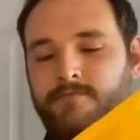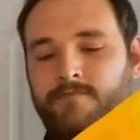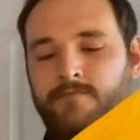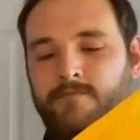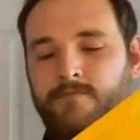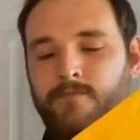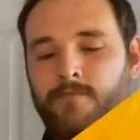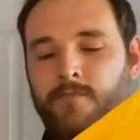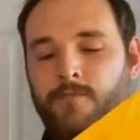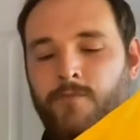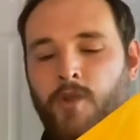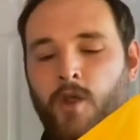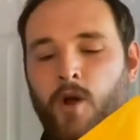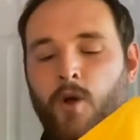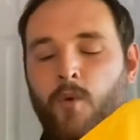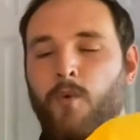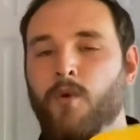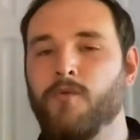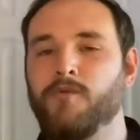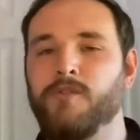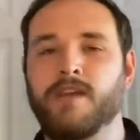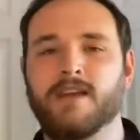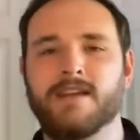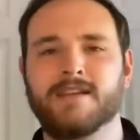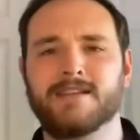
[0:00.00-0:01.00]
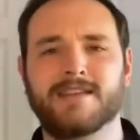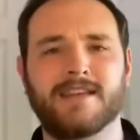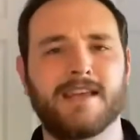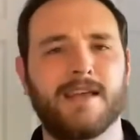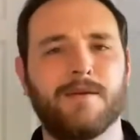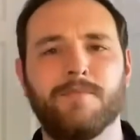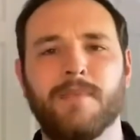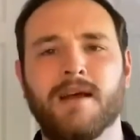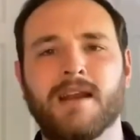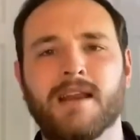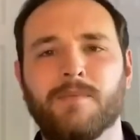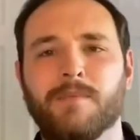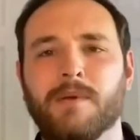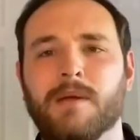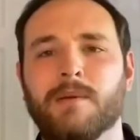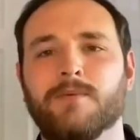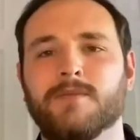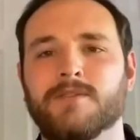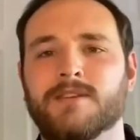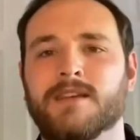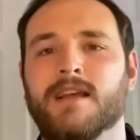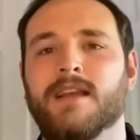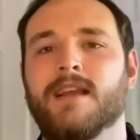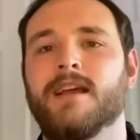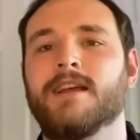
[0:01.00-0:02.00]
Not one that you see in many
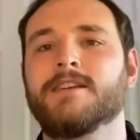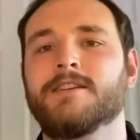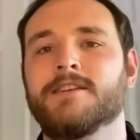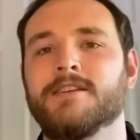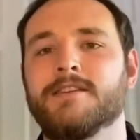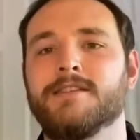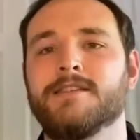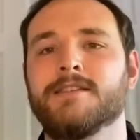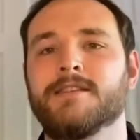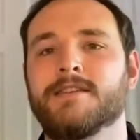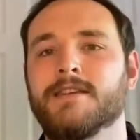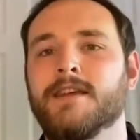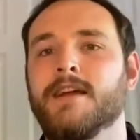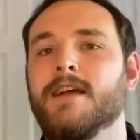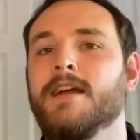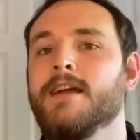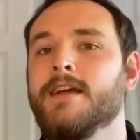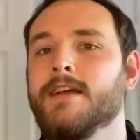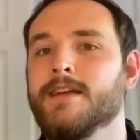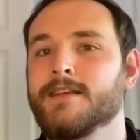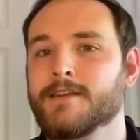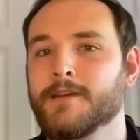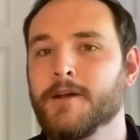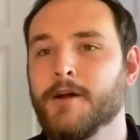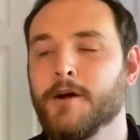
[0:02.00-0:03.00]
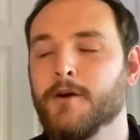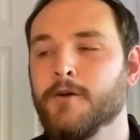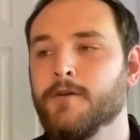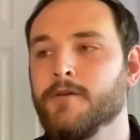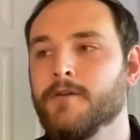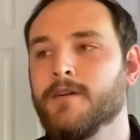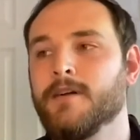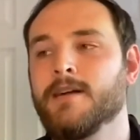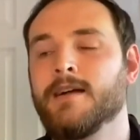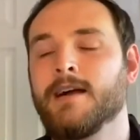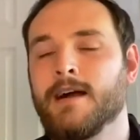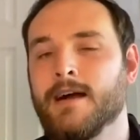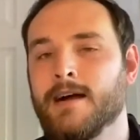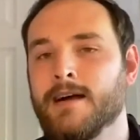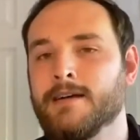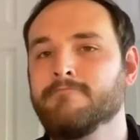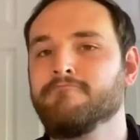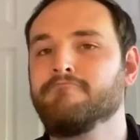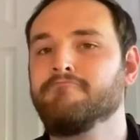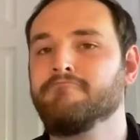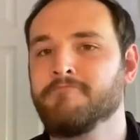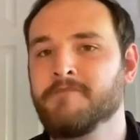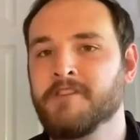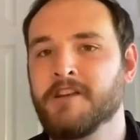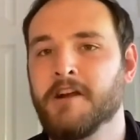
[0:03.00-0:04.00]
people's collections. So,
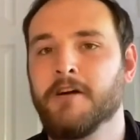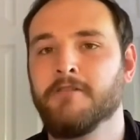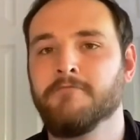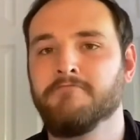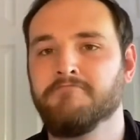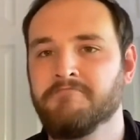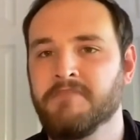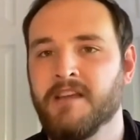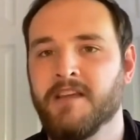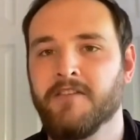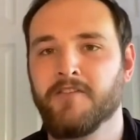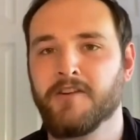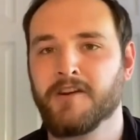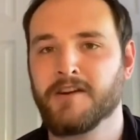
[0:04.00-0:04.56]
you know, if you're